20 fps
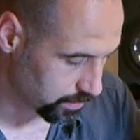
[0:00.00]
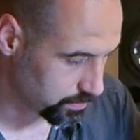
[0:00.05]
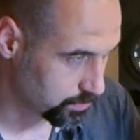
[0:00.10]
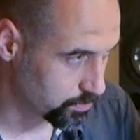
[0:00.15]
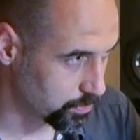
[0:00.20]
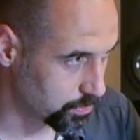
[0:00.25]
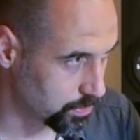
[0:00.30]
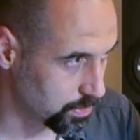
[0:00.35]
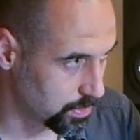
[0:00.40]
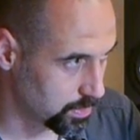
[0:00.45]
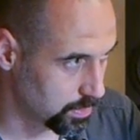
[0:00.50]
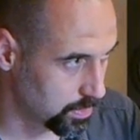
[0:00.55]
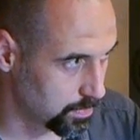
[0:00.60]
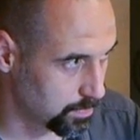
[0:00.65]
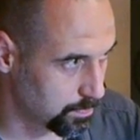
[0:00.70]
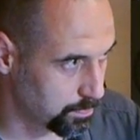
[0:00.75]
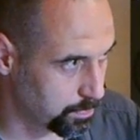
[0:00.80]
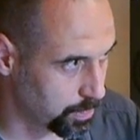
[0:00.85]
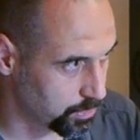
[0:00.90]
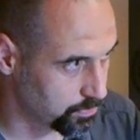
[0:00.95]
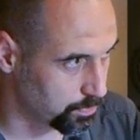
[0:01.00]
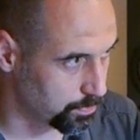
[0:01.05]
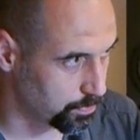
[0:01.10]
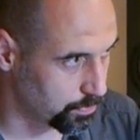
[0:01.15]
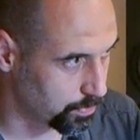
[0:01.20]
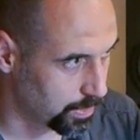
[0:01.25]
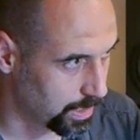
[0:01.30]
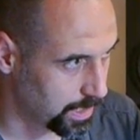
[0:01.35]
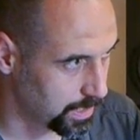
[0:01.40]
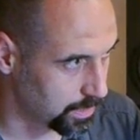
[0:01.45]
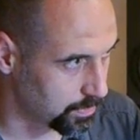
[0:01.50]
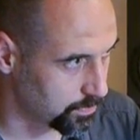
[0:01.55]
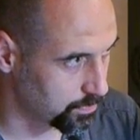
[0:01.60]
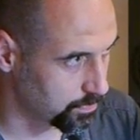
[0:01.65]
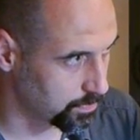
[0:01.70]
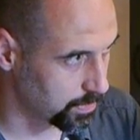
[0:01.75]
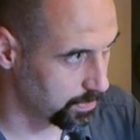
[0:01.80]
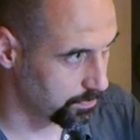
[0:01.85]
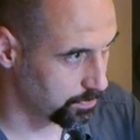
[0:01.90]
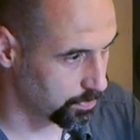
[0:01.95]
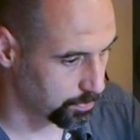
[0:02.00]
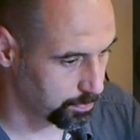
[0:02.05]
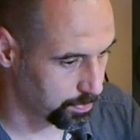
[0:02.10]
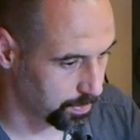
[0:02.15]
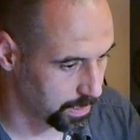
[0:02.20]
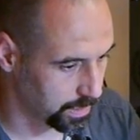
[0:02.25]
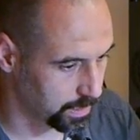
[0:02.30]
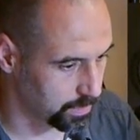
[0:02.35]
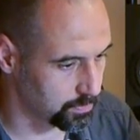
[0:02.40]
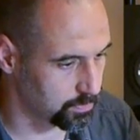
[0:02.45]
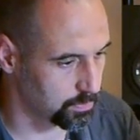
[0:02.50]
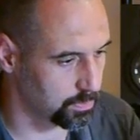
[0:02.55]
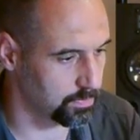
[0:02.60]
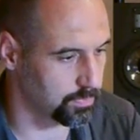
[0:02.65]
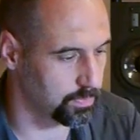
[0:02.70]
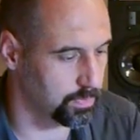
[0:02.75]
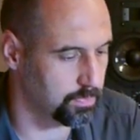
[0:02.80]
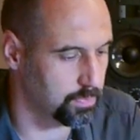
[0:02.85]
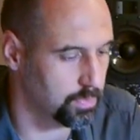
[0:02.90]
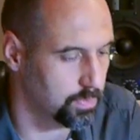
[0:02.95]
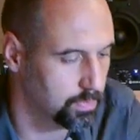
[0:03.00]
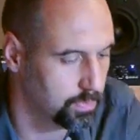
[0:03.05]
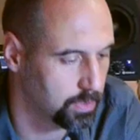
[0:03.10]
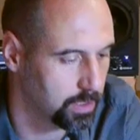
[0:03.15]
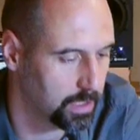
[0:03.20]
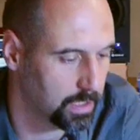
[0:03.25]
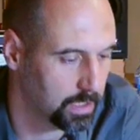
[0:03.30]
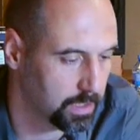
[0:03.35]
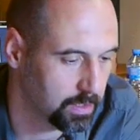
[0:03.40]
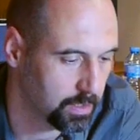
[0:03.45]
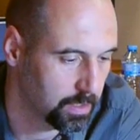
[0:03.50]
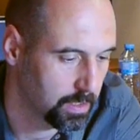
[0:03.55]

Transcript: To the bottom right, if you're playing. So if you're looking at